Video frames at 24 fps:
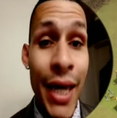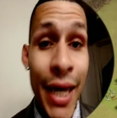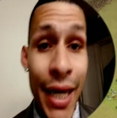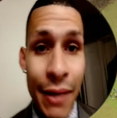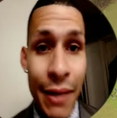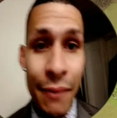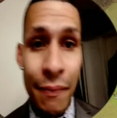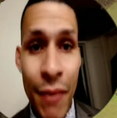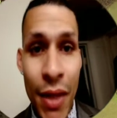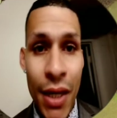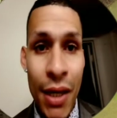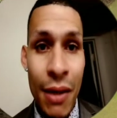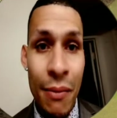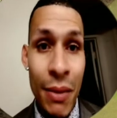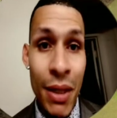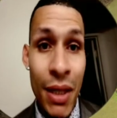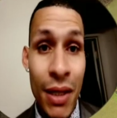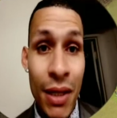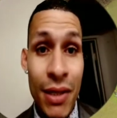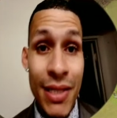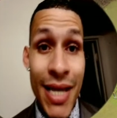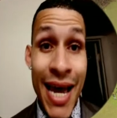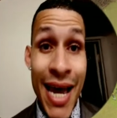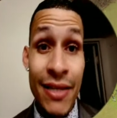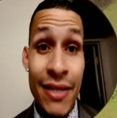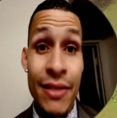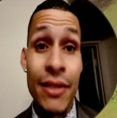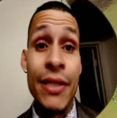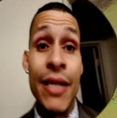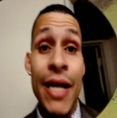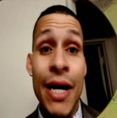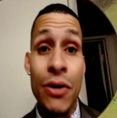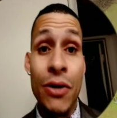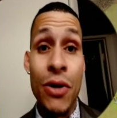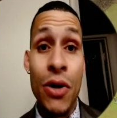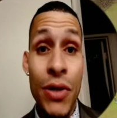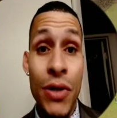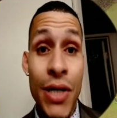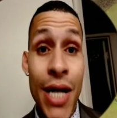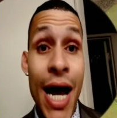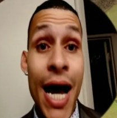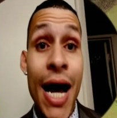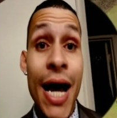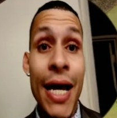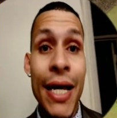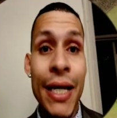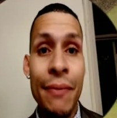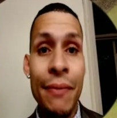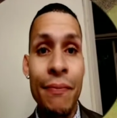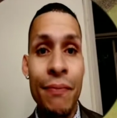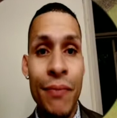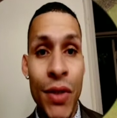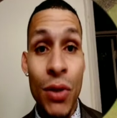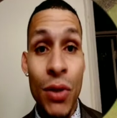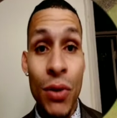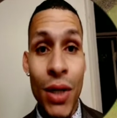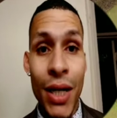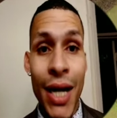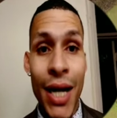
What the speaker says: Because as a Town Hall 9, you can actually